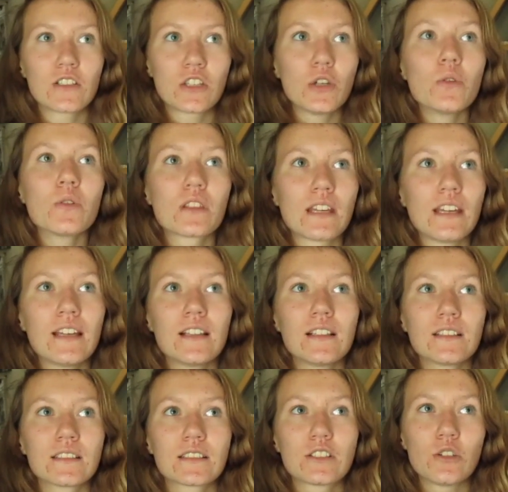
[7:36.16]
two
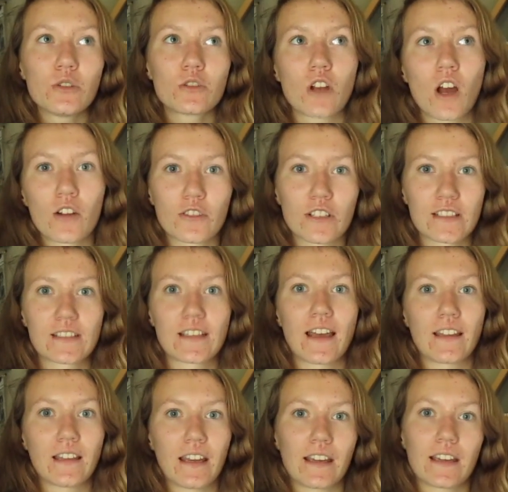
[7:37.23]
genres
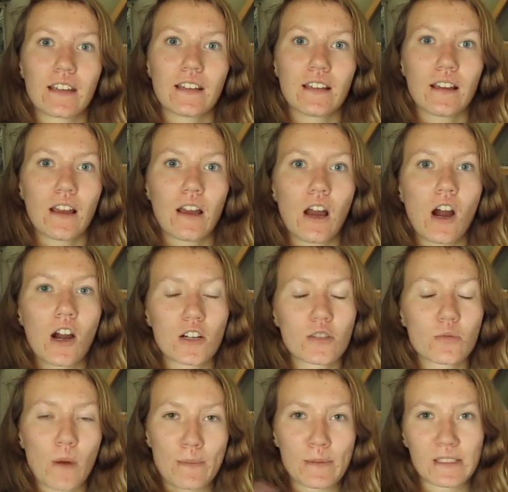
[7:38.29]
that like
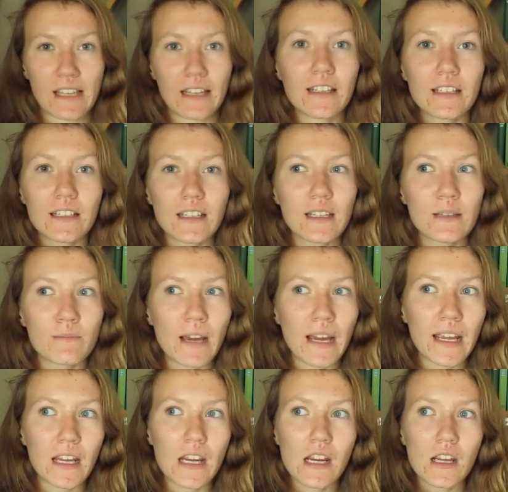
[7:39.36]
aren't represented in
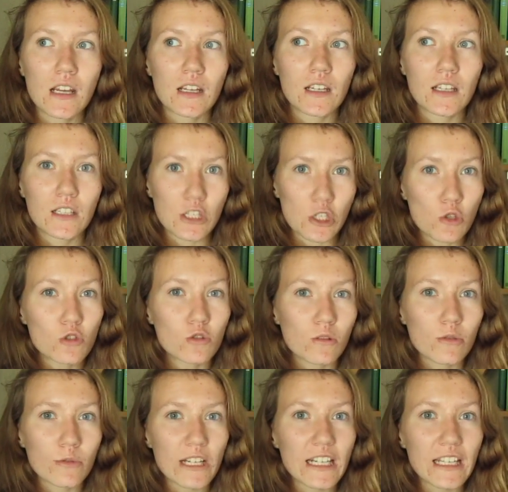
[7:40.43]
my
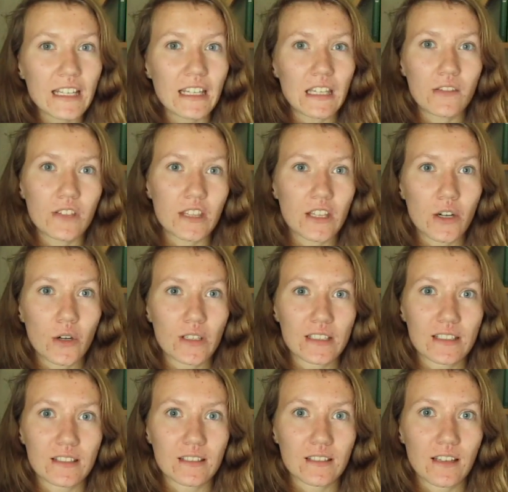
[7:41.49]
usual reading, even though
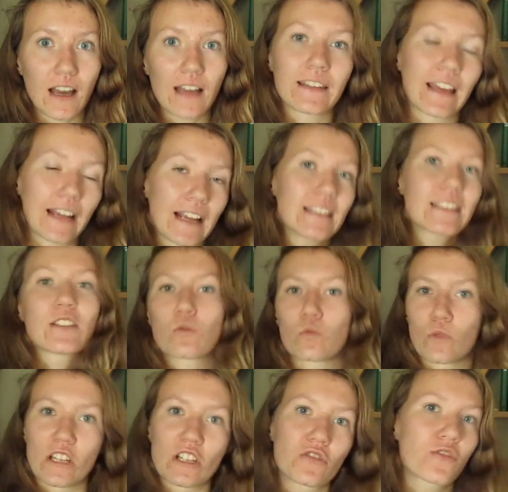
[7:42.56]
it's like I still
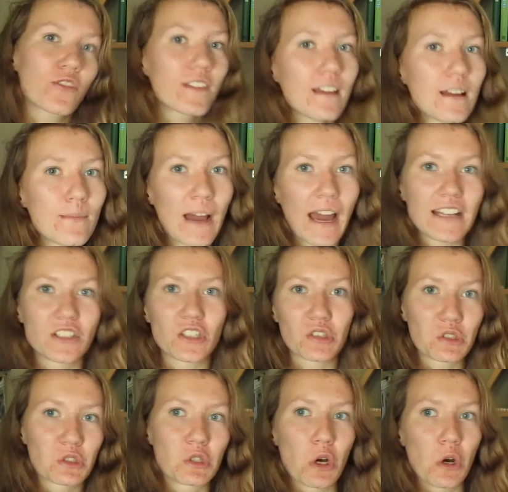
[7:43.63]
reach for them. I
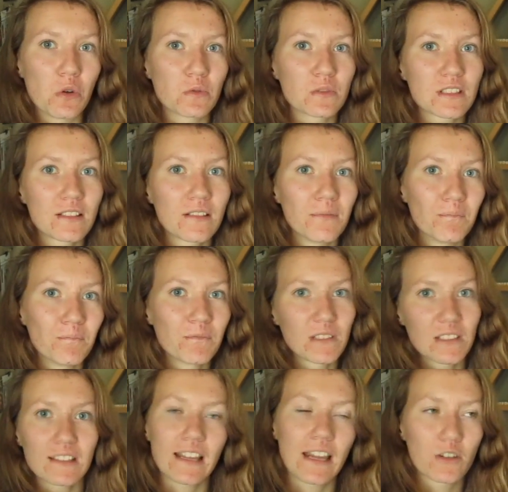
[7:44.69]
just don't
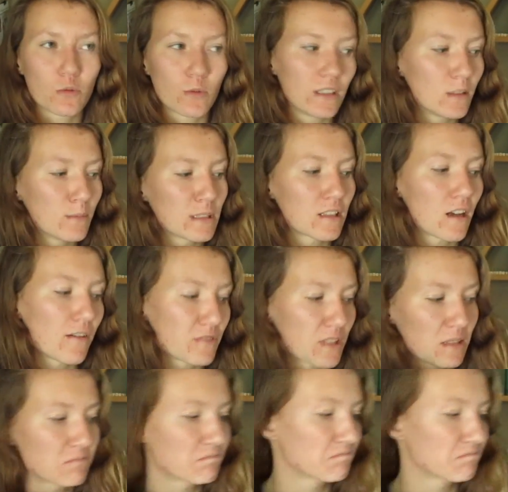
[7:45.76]
tend to read them as often.